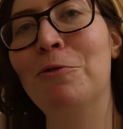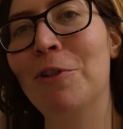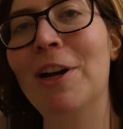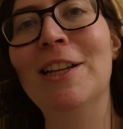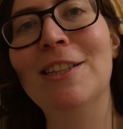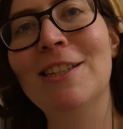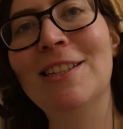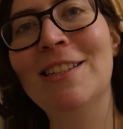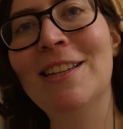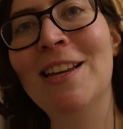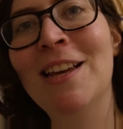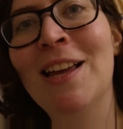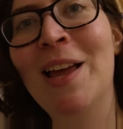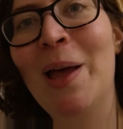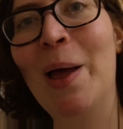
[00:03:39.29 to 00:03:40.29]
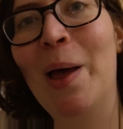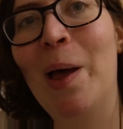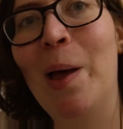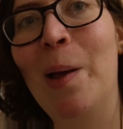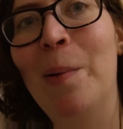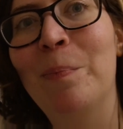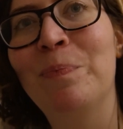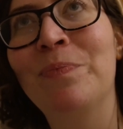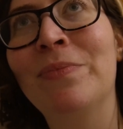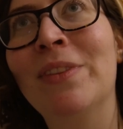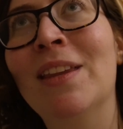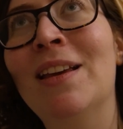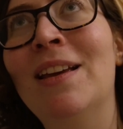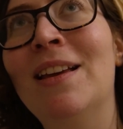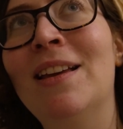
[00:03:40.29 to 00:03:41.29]
France um,
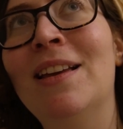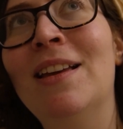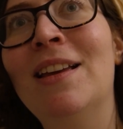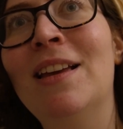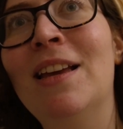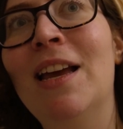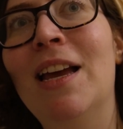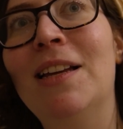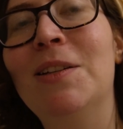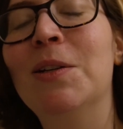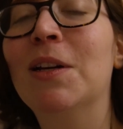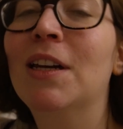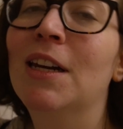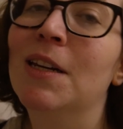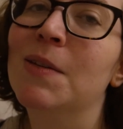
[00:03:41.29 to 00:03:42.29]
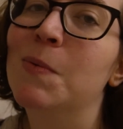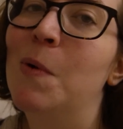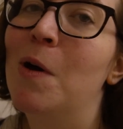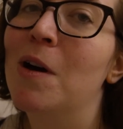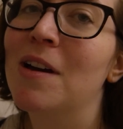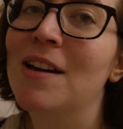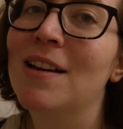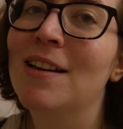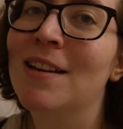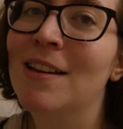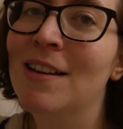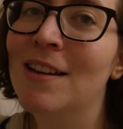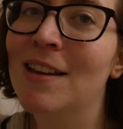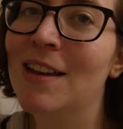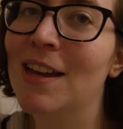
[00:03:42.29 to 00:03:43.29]
and took a nice walk
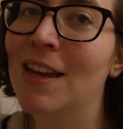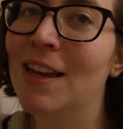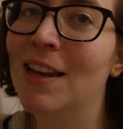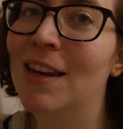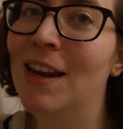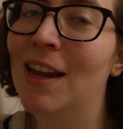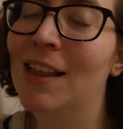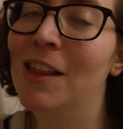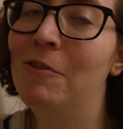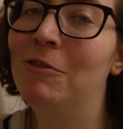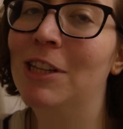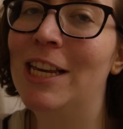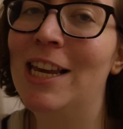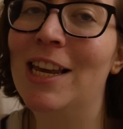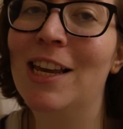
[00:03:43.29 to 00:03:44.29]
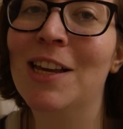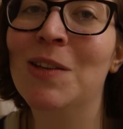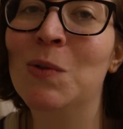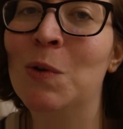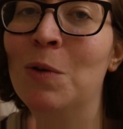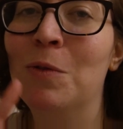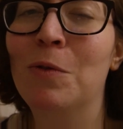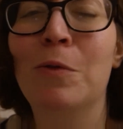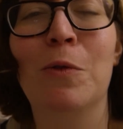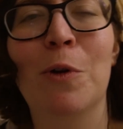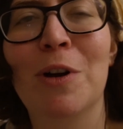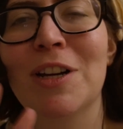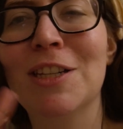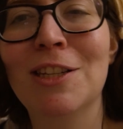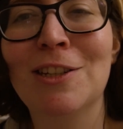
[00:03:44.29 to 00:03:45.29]
in a lovely sort of
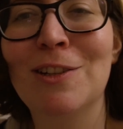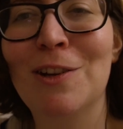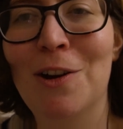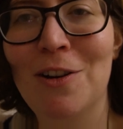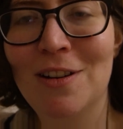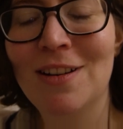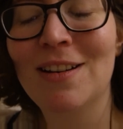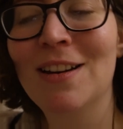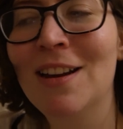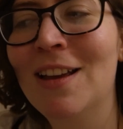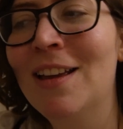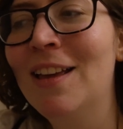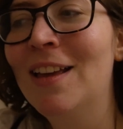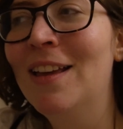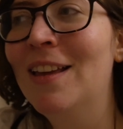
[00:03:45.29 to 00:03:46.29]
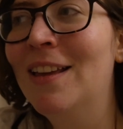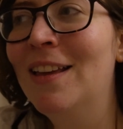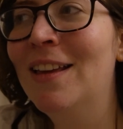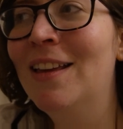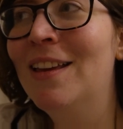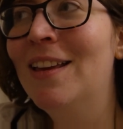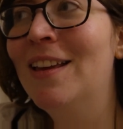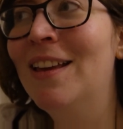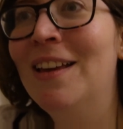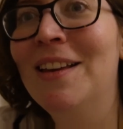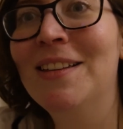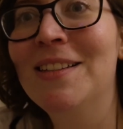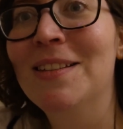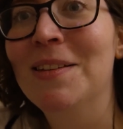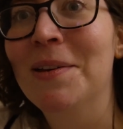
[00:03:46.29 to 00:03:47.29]
forest garden.
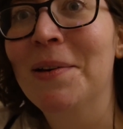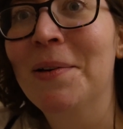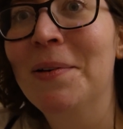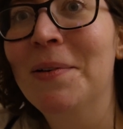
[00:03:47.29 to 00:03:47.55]
So,